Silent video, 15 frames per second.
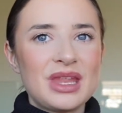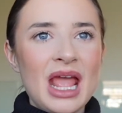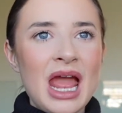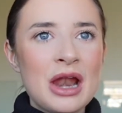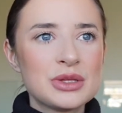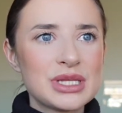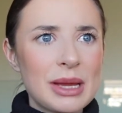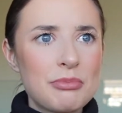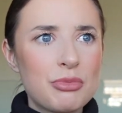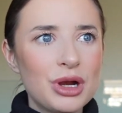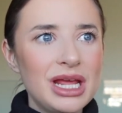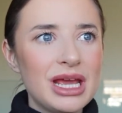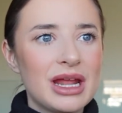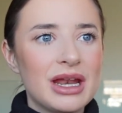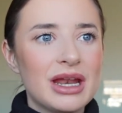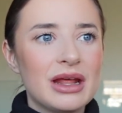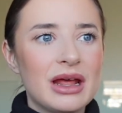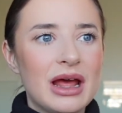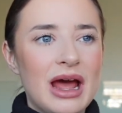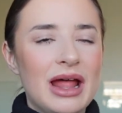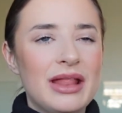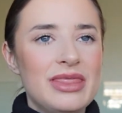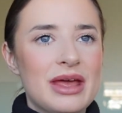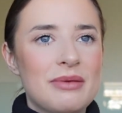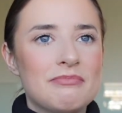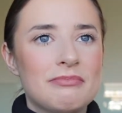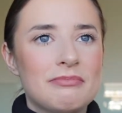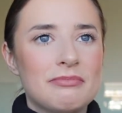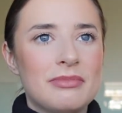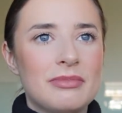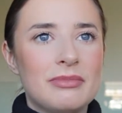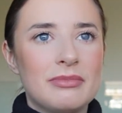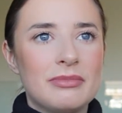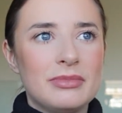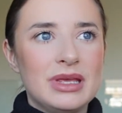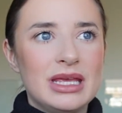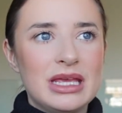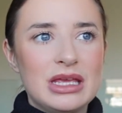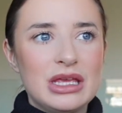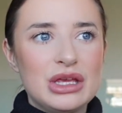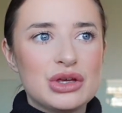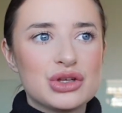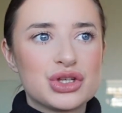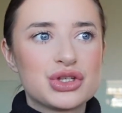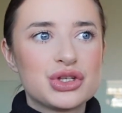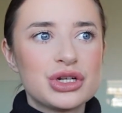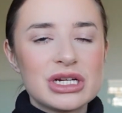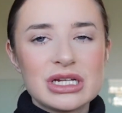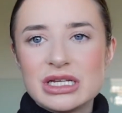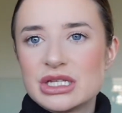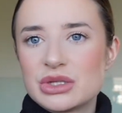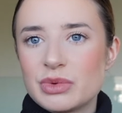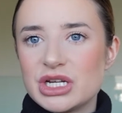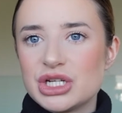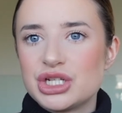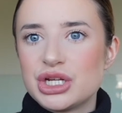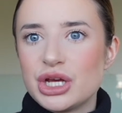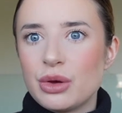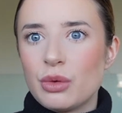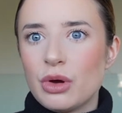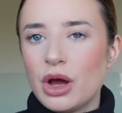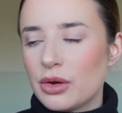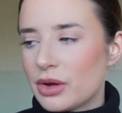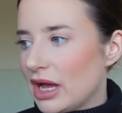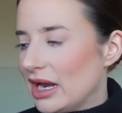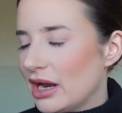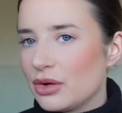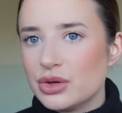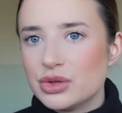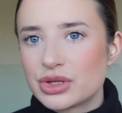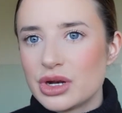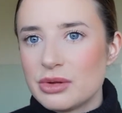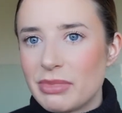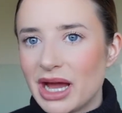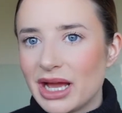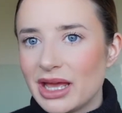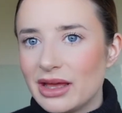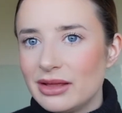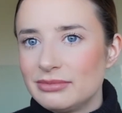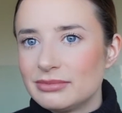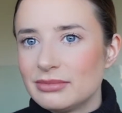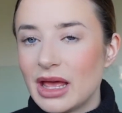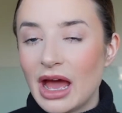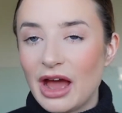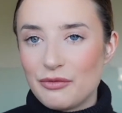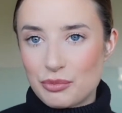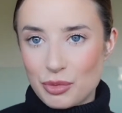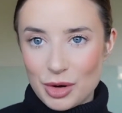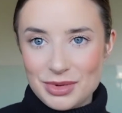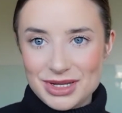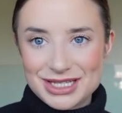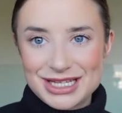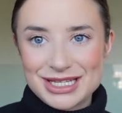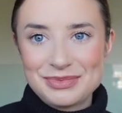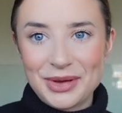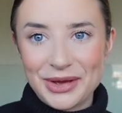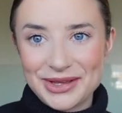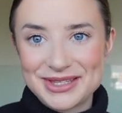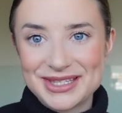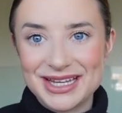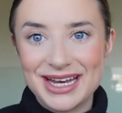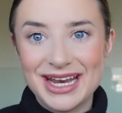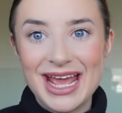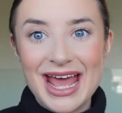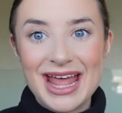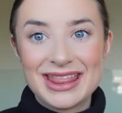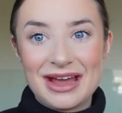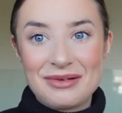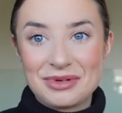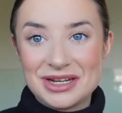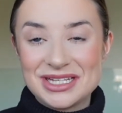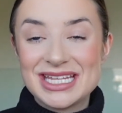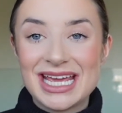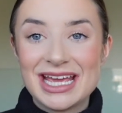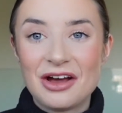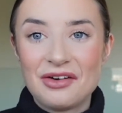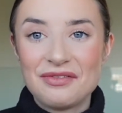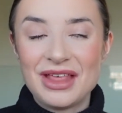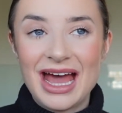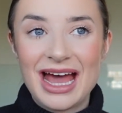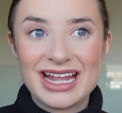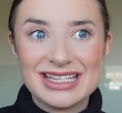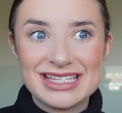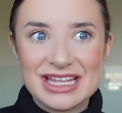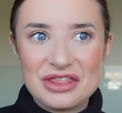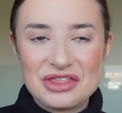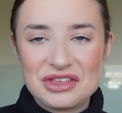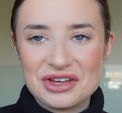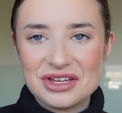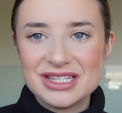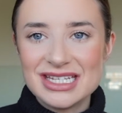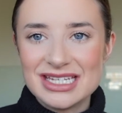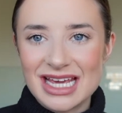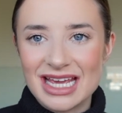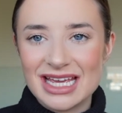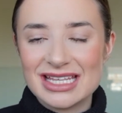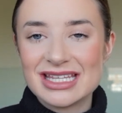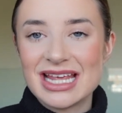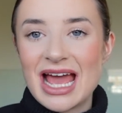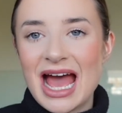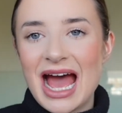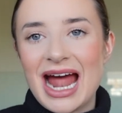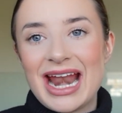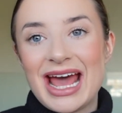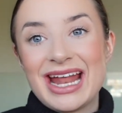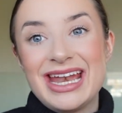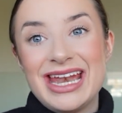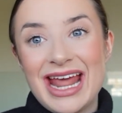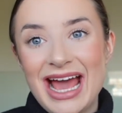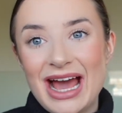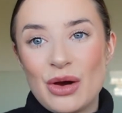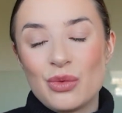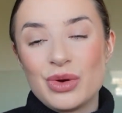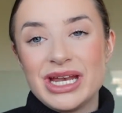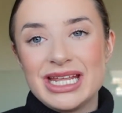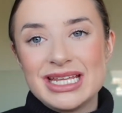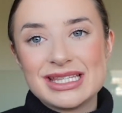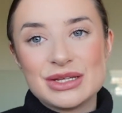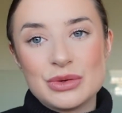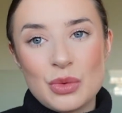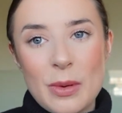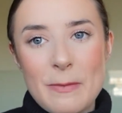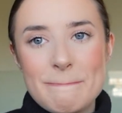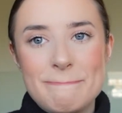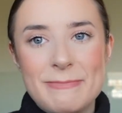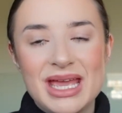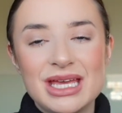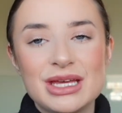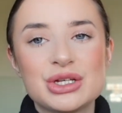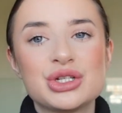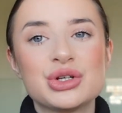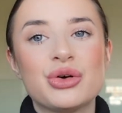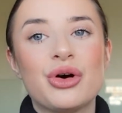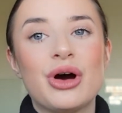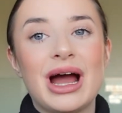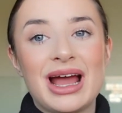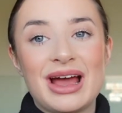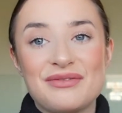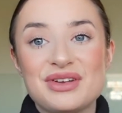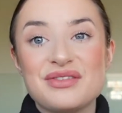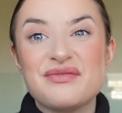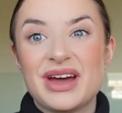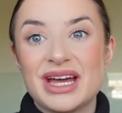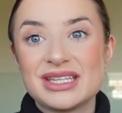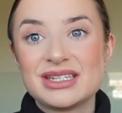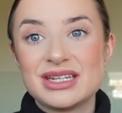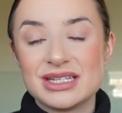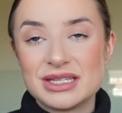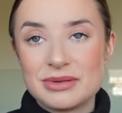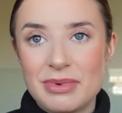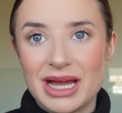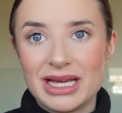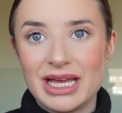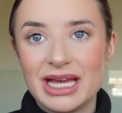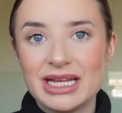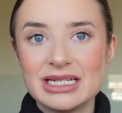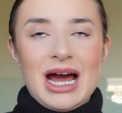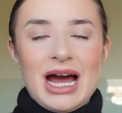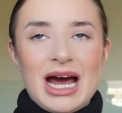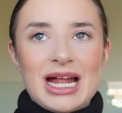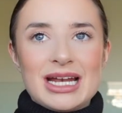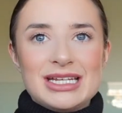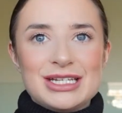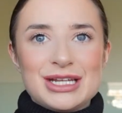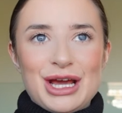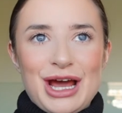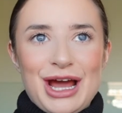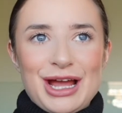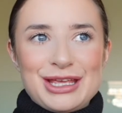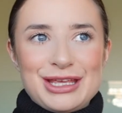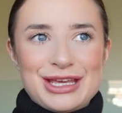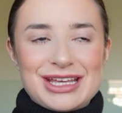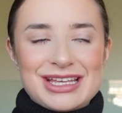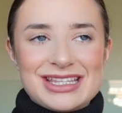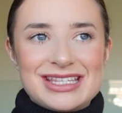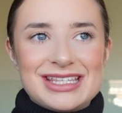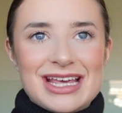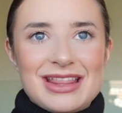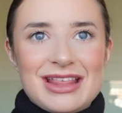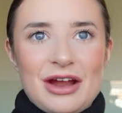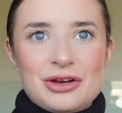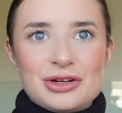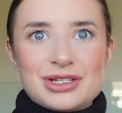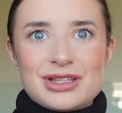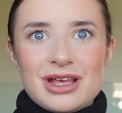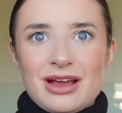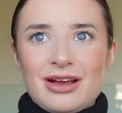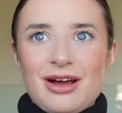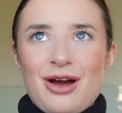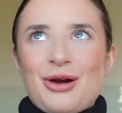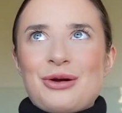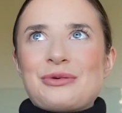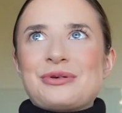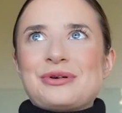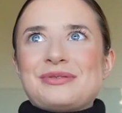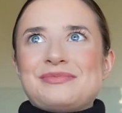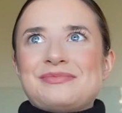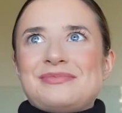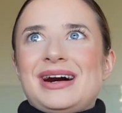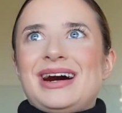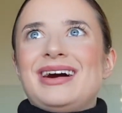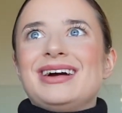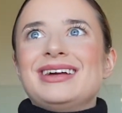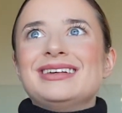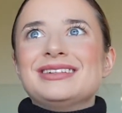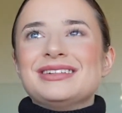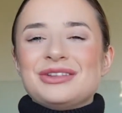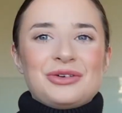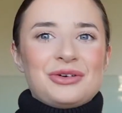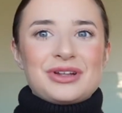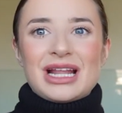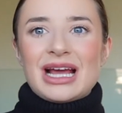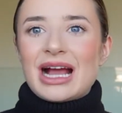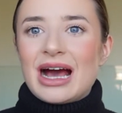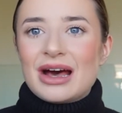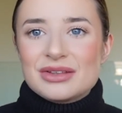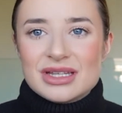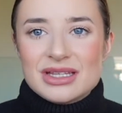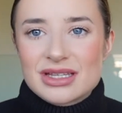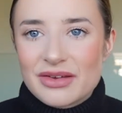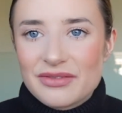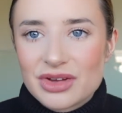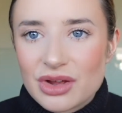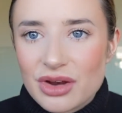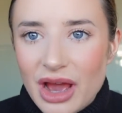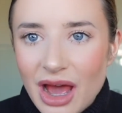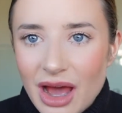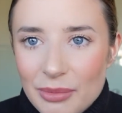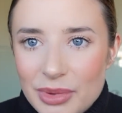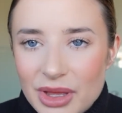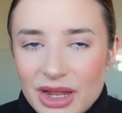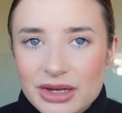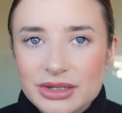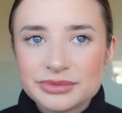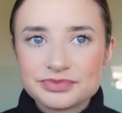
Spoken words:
it's like, brilliant. And then you suddenly switch to, okay, now who's going to buy it? I've promised this person that I'm going to take it off their hands in 30 days, and I now need to make sure I have an investor to buy it. And you can sit there and just think, oh my Lord, like, how's this ever going to happen?